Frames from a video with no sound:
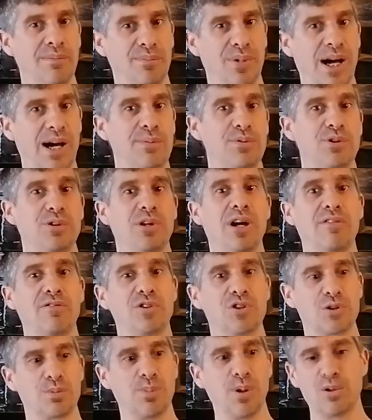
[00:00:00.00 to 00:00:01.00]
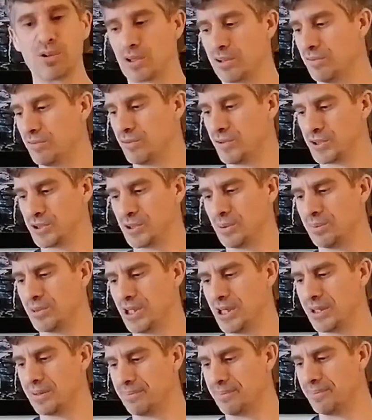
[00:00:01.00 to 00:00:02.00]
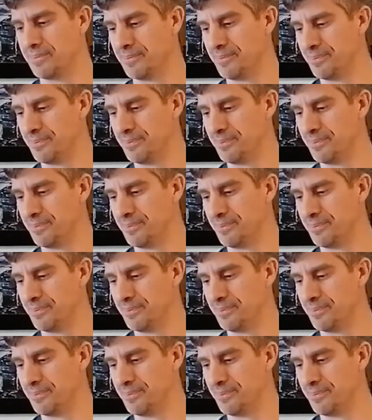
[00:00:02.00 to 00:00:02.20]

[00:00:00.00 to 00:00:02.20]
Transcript: Perhaps you haven't spoken for some time.